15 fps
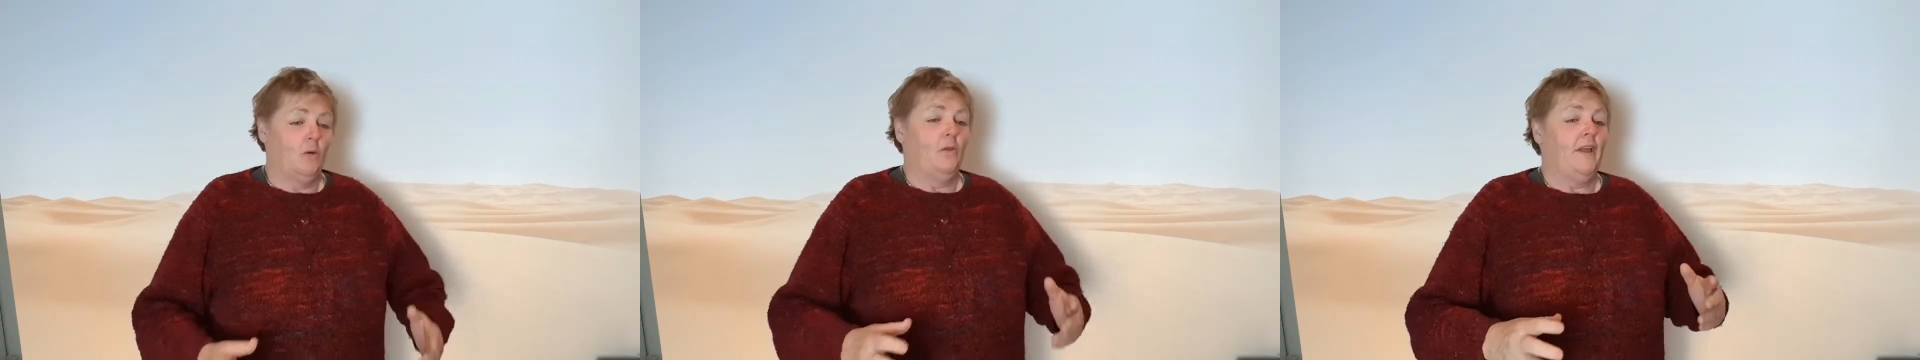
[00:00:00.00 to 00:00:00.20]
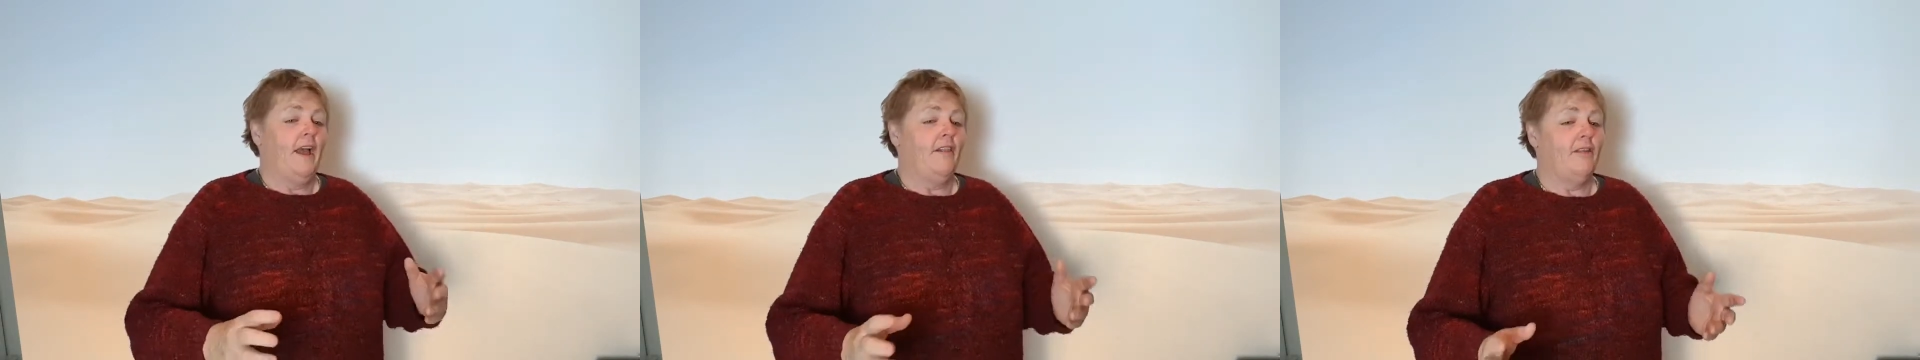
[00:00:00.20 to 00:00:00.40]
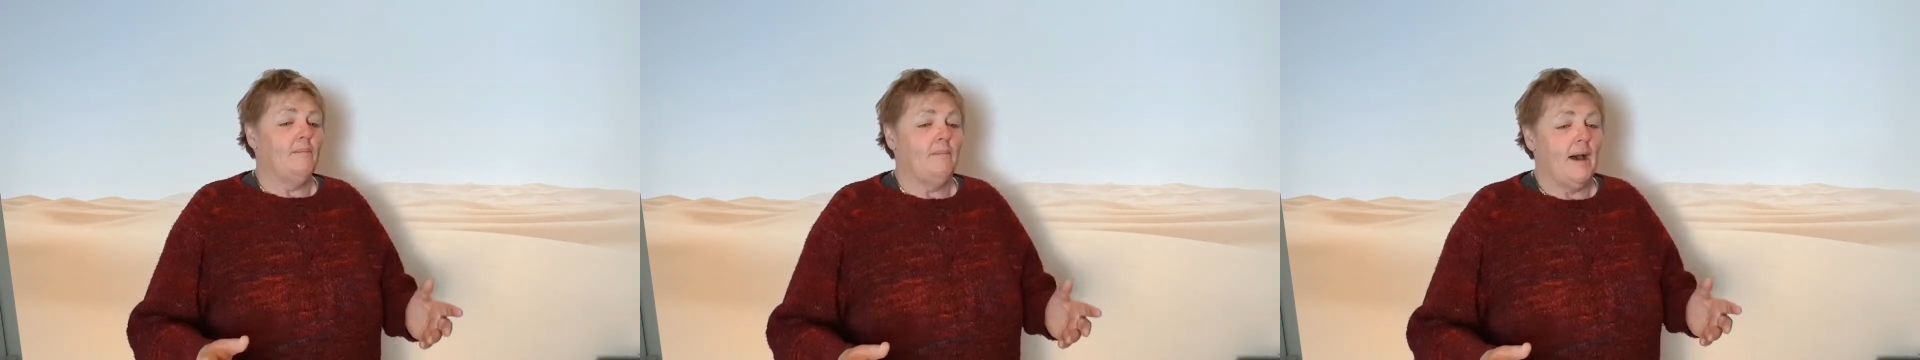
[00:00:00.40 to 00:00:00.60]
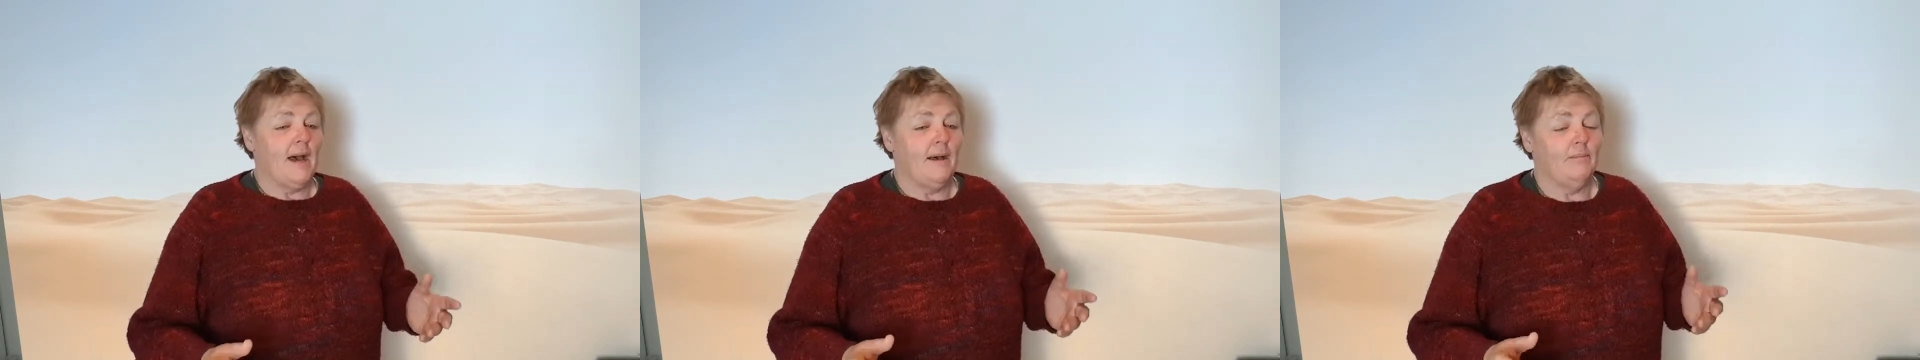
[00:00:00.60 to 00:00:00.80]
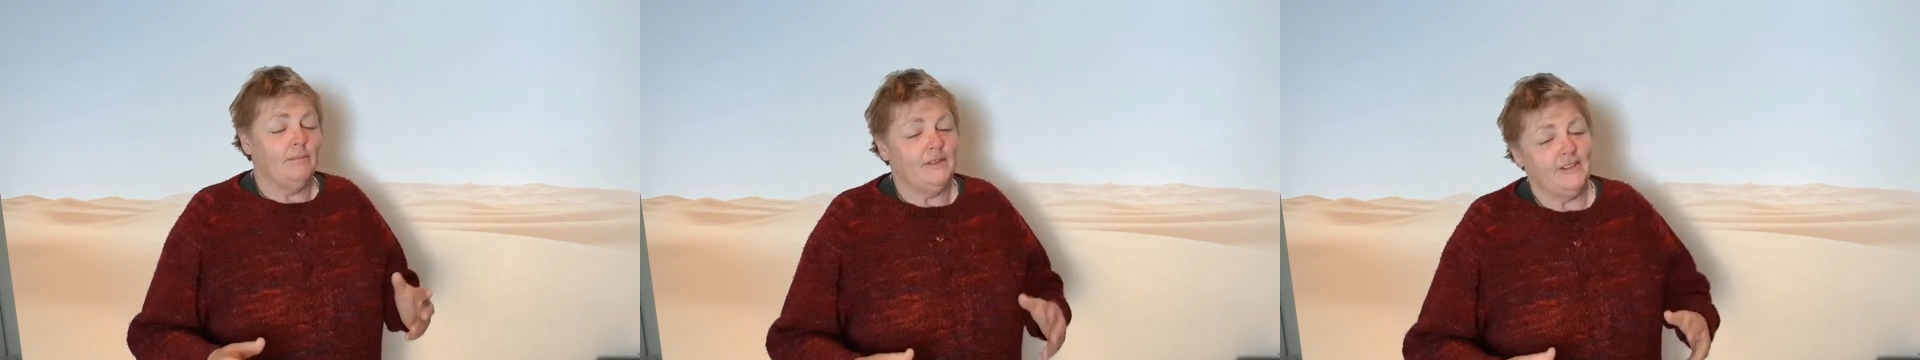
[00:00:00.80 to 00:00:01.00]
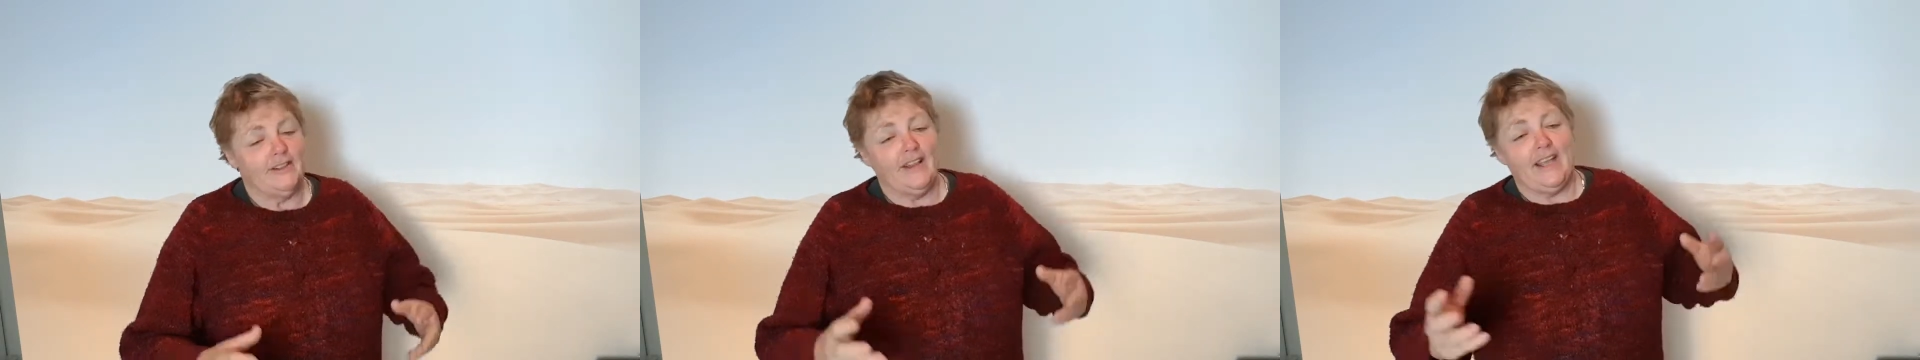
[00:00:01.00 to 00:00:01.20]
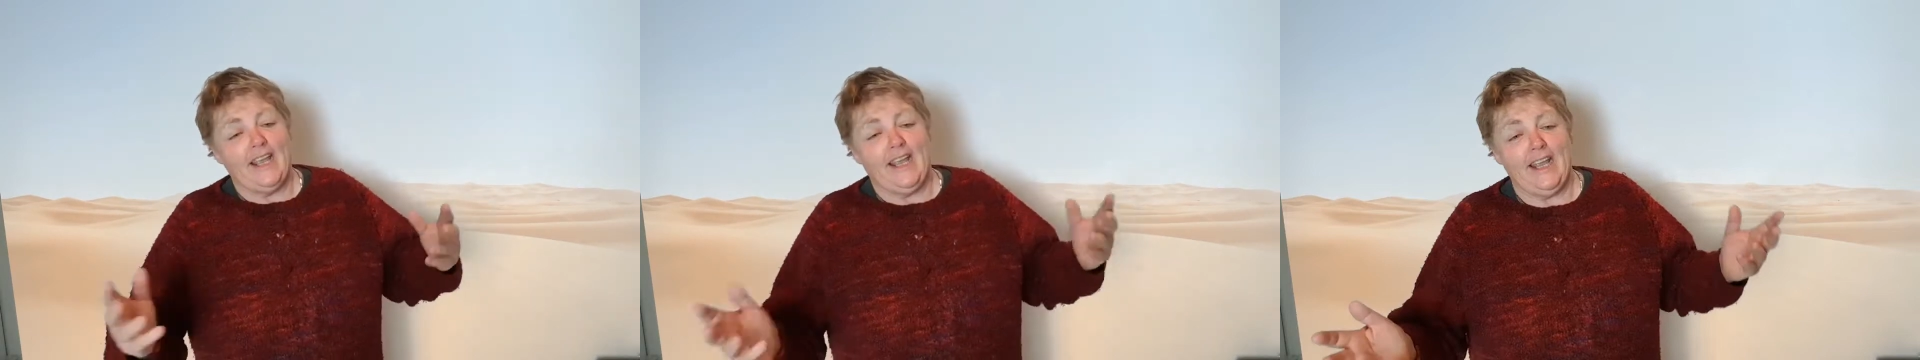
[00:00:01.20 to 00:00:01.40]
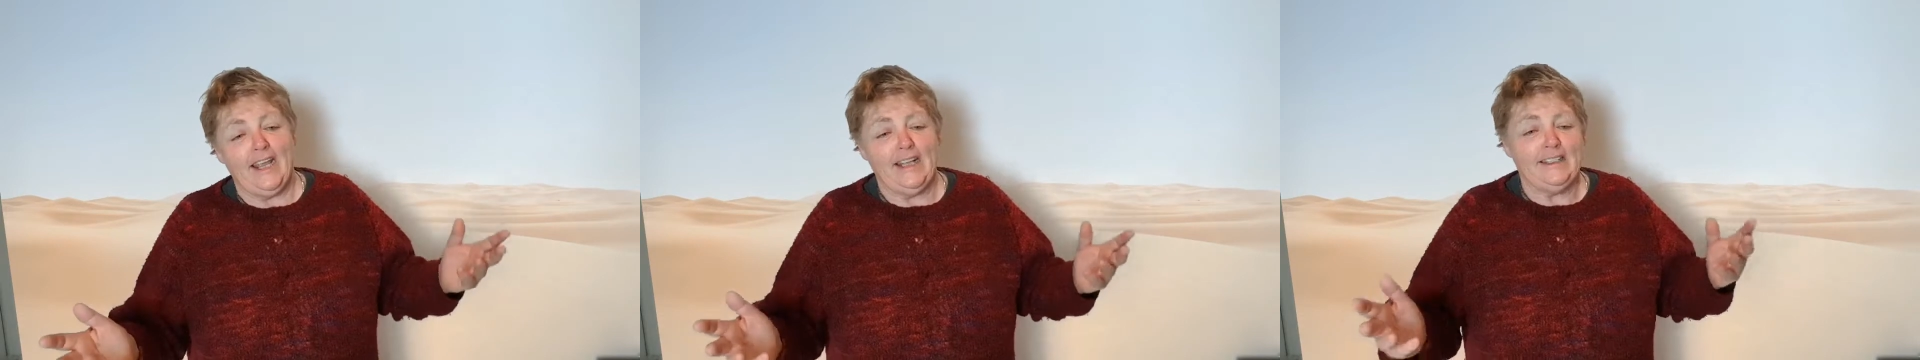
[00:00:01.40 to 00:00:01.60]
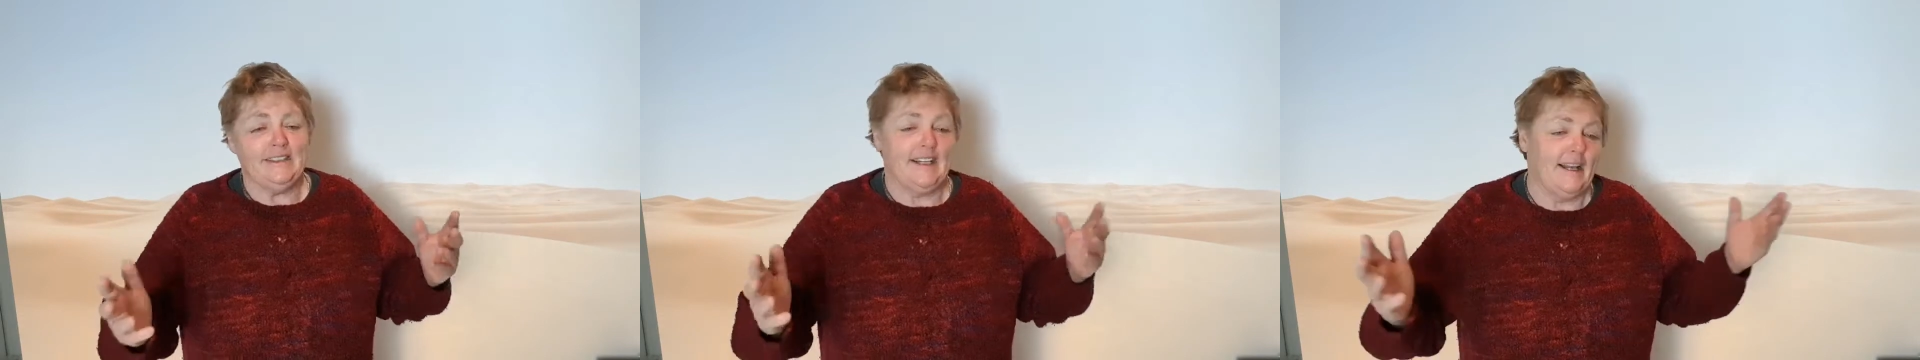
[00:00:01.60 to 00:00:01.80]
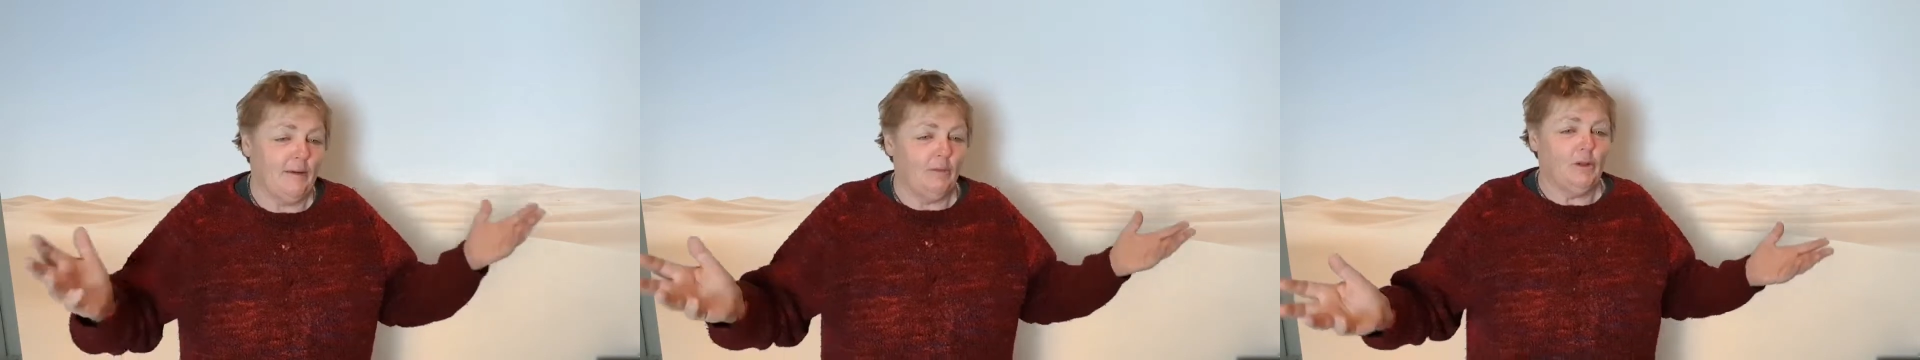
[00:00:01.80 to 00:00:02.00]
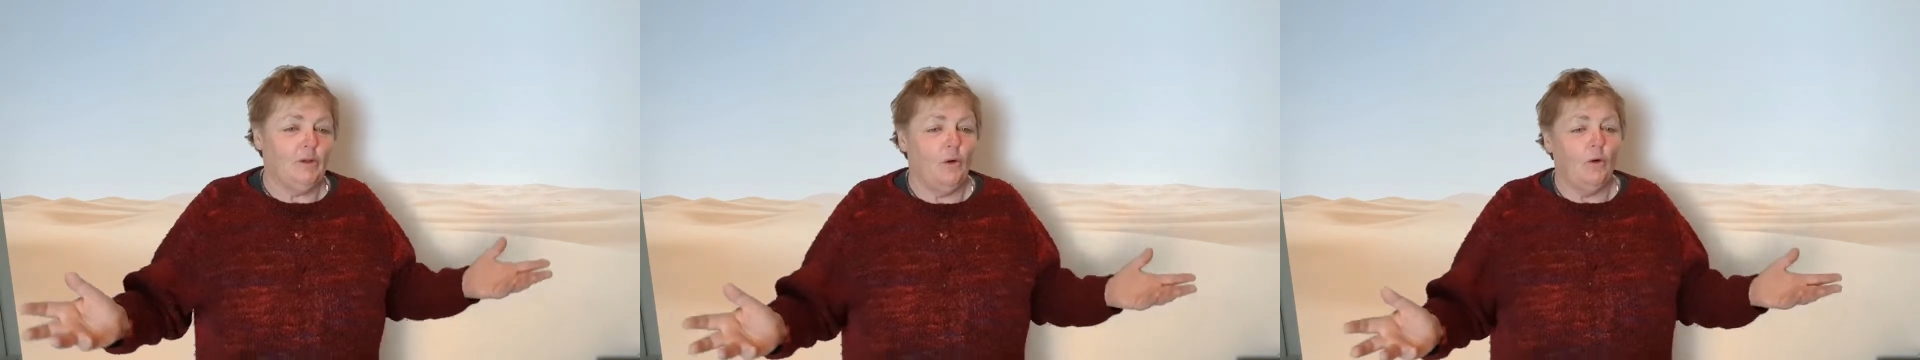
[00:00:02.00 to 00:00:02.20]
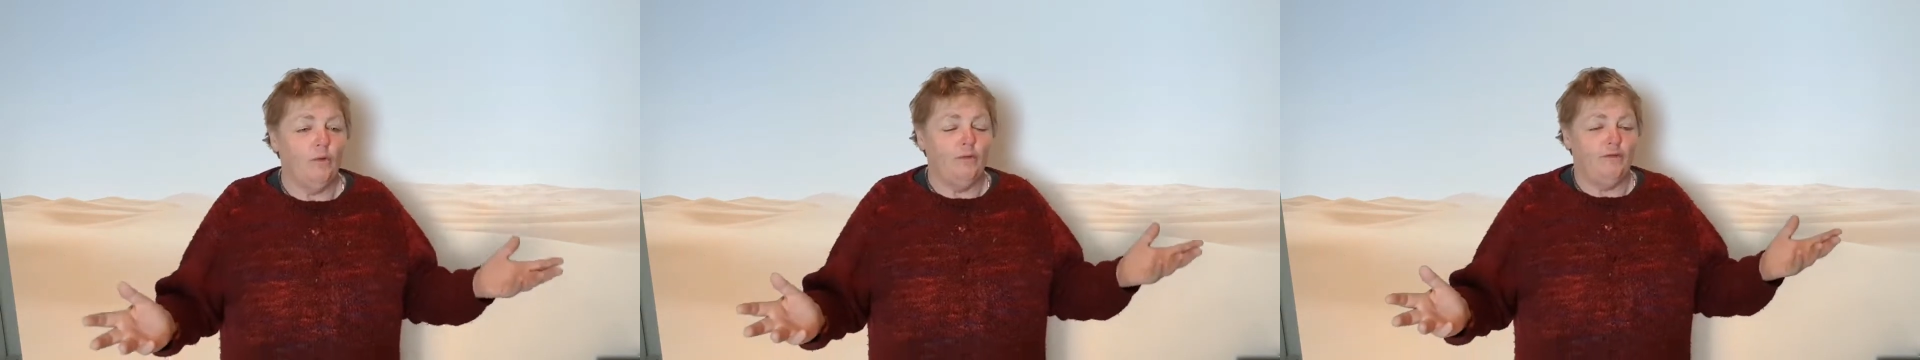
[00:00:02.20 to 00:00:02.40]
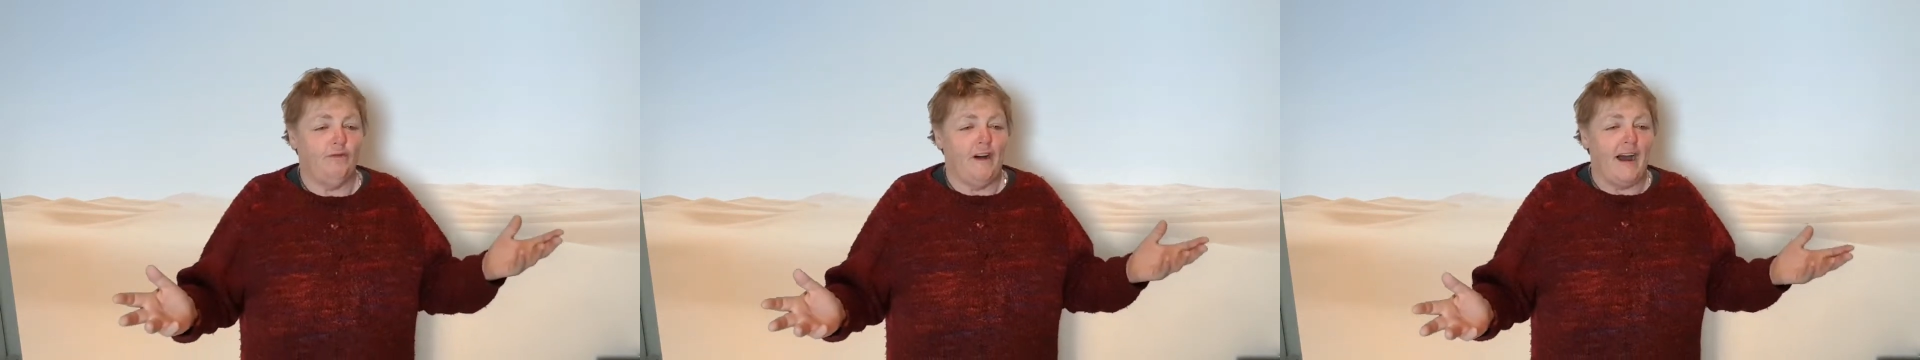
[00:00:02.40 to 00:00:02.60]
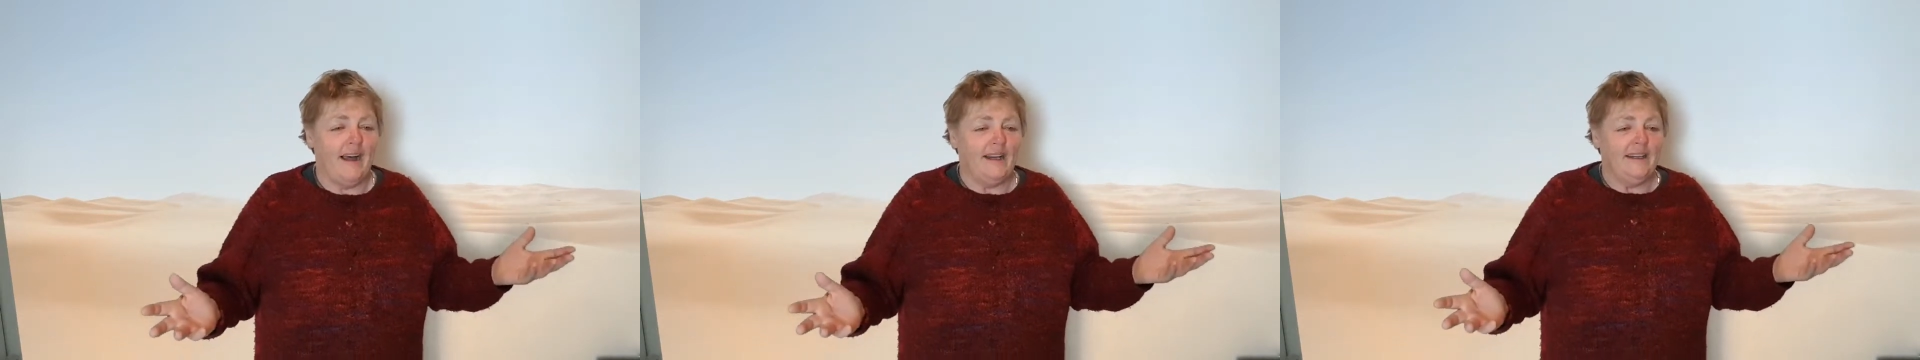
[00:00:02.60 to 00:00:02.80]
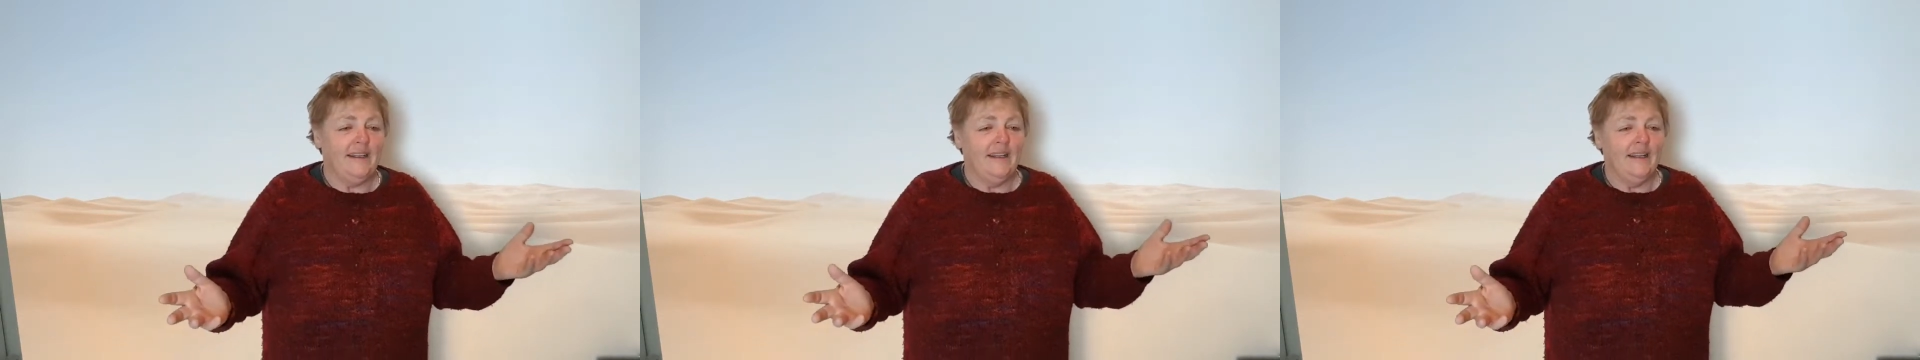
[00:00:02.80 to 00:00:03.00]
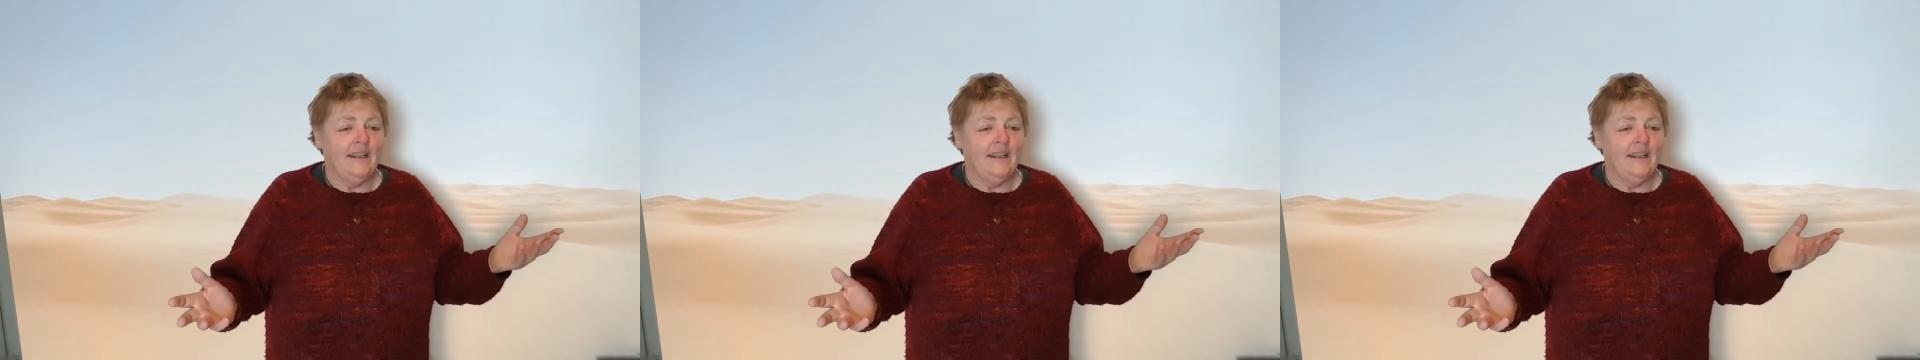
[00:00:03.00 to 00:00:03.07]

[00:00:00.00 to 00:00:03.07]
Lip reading: the other mums and the kids, and it was all fun.